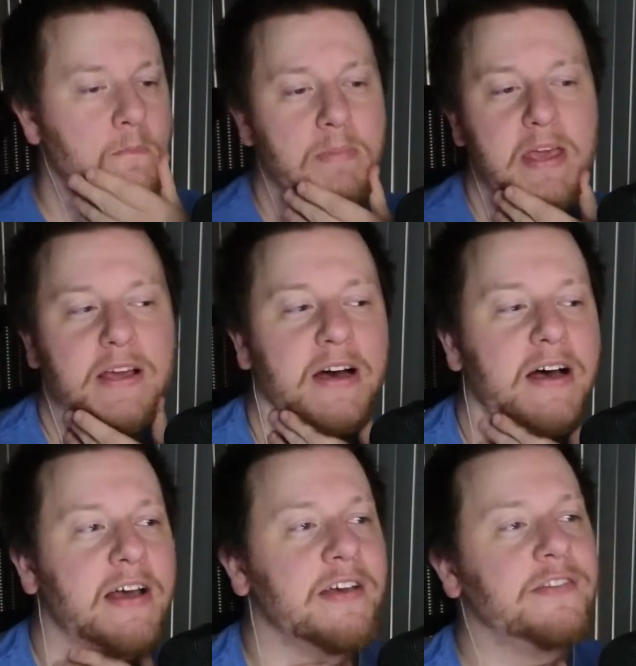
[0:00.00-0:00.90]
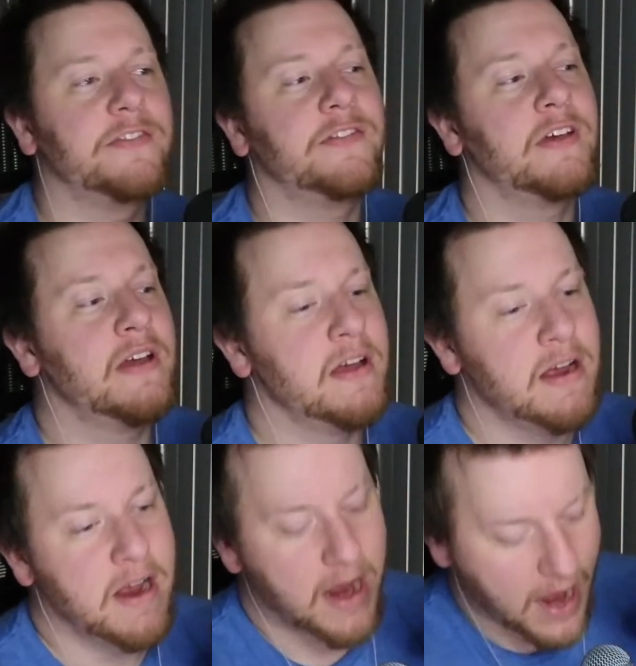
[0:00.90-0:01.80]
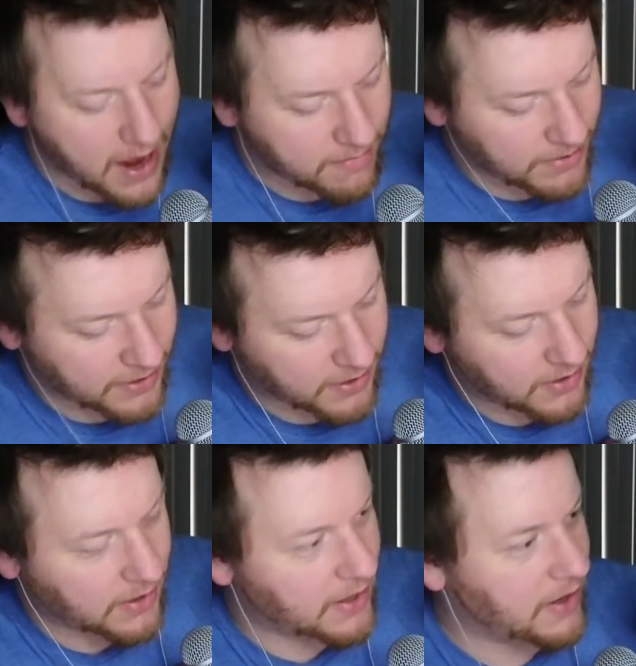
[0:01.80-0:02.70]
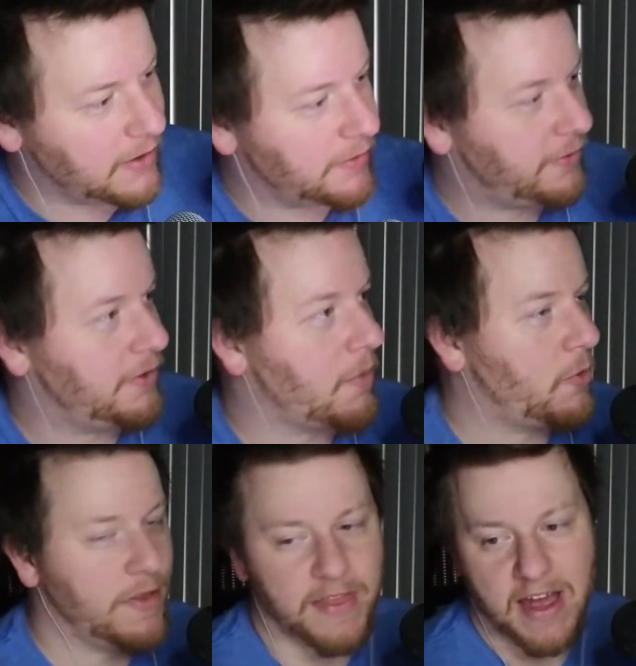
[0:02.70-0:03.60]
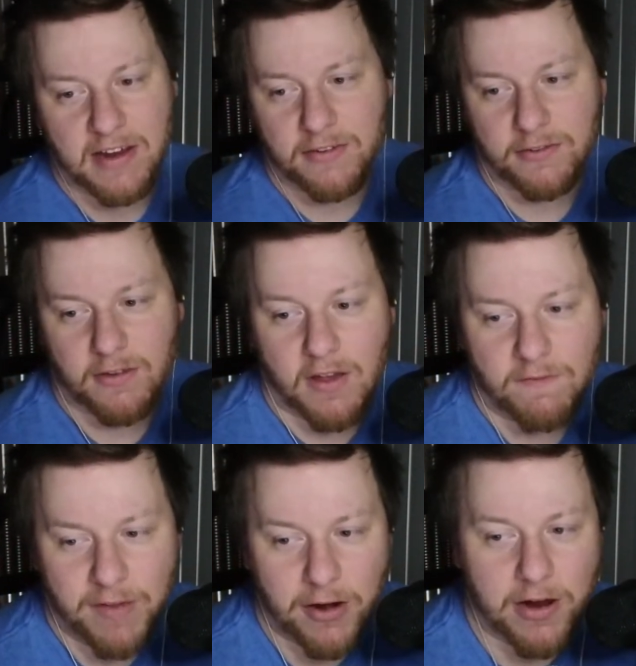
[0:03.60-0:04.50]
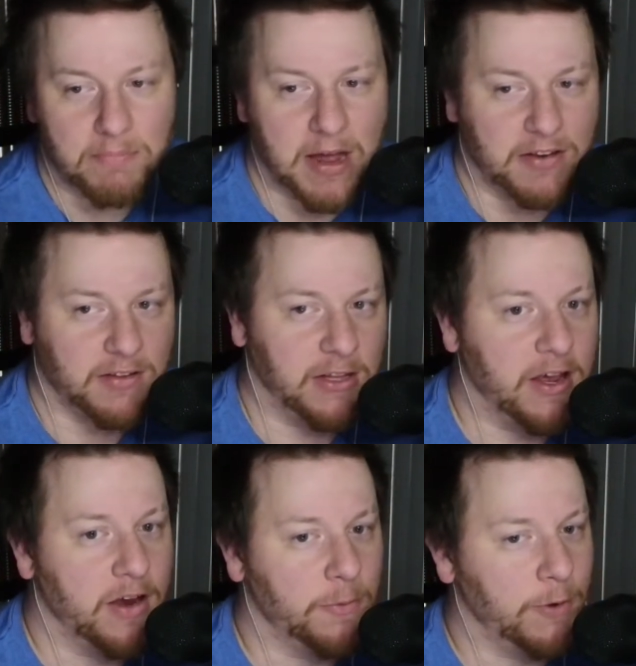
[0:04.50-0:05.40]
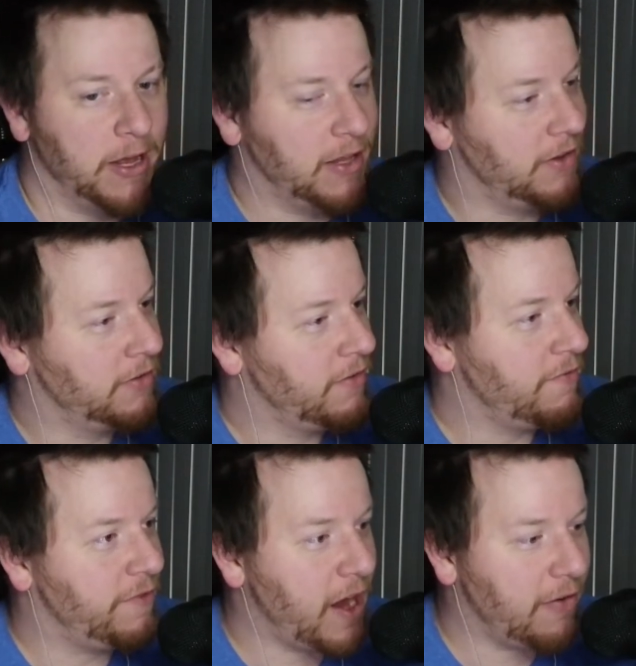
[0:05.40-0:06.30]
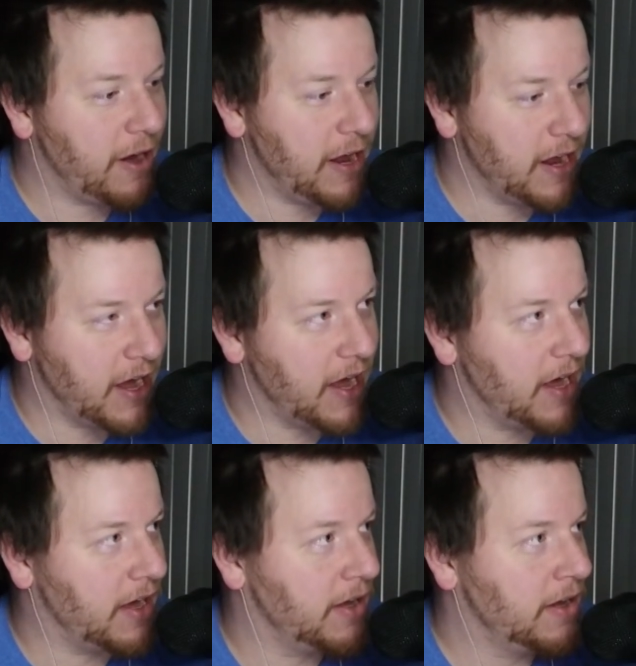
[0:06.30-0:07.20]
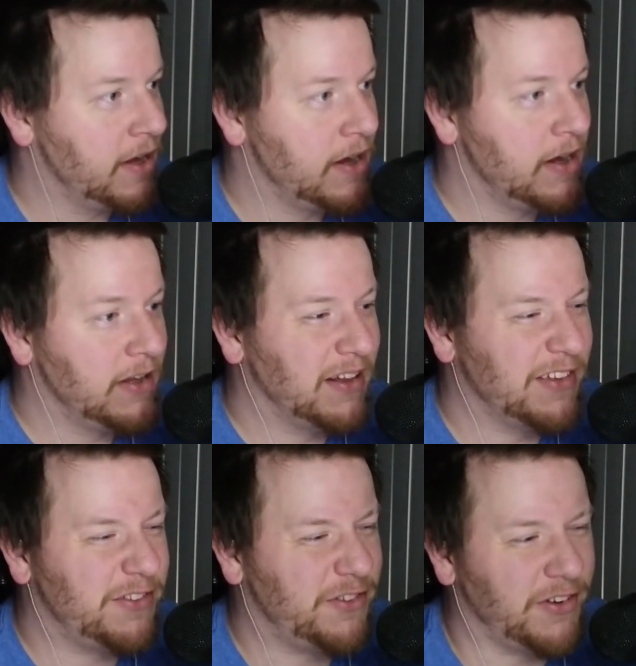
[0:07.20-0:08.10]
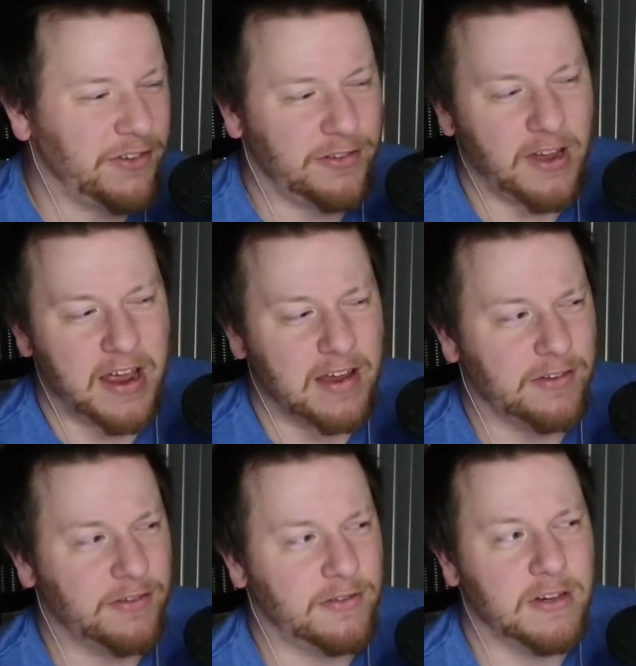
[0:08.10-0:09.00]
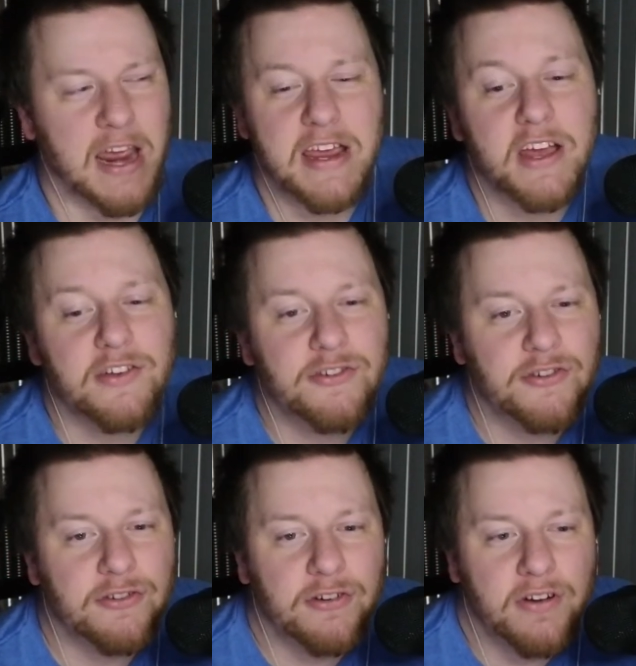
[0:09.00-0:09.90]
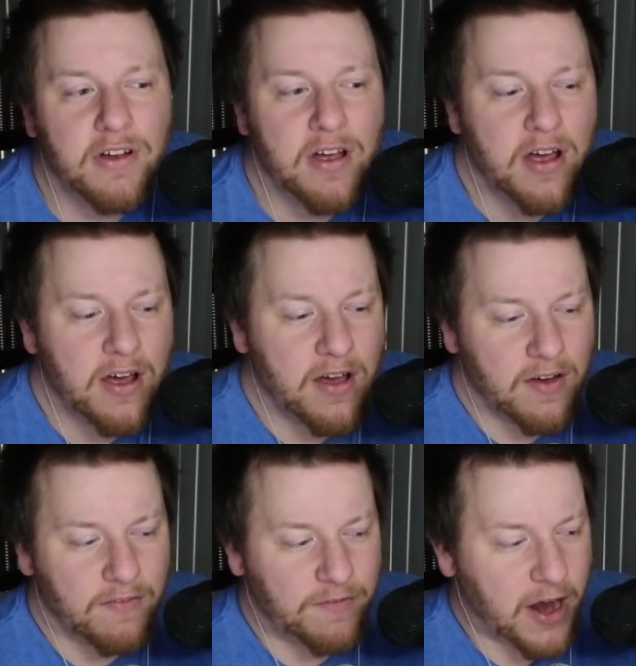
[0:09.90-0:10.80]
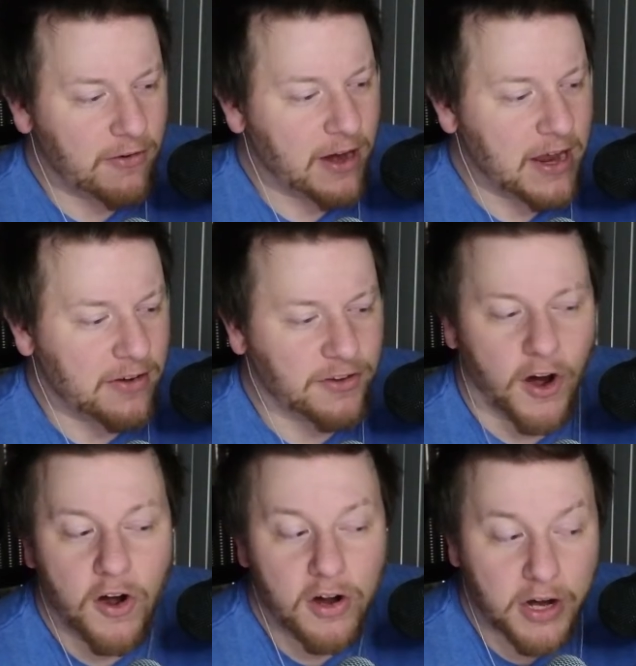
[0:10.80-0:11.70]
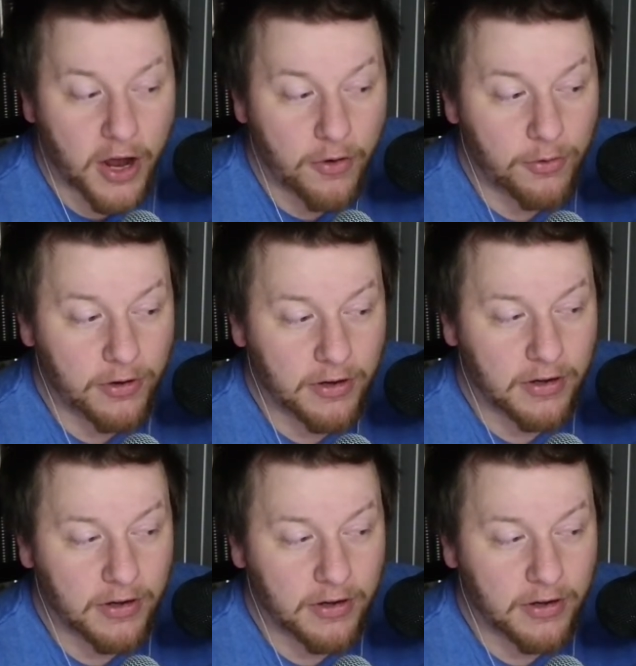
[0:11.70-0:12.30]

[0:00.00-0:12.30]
Because Ember is someone that is very mentally unwell, very, let's just say, snakish, very turncoat.